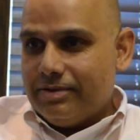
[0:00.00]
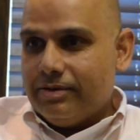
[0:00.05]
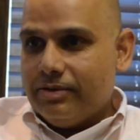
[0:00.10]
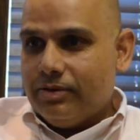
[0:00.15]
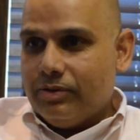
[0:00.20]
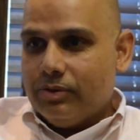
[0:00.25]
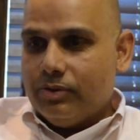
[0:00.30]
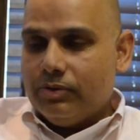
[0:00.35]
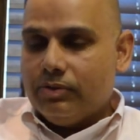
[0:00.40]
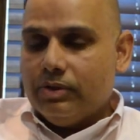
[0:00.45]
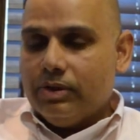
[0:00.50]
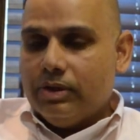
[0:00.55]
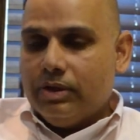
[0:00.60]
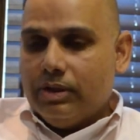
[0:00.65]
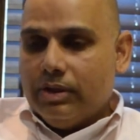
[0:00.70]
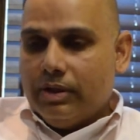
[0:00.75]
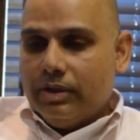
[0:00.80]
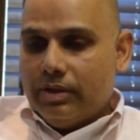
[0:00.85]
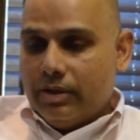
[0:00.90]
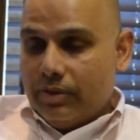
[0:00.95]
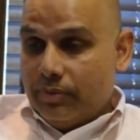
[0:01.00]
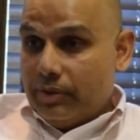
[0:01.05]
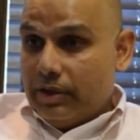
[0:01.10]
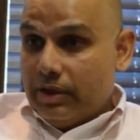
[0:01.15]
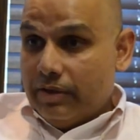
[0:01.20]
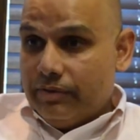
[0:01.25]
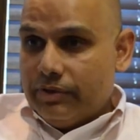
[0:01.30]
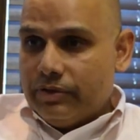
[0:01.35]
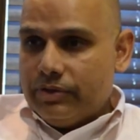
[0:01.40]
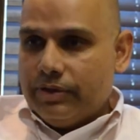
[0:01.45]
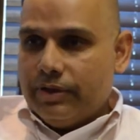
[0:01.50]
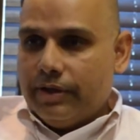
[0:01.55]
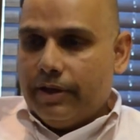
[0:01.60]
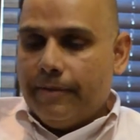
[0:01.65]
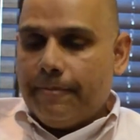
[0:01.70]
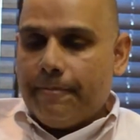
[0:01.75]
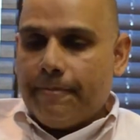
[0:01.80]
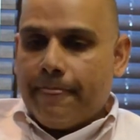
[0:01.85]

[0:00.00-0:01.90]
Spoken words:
you know, that we live in today.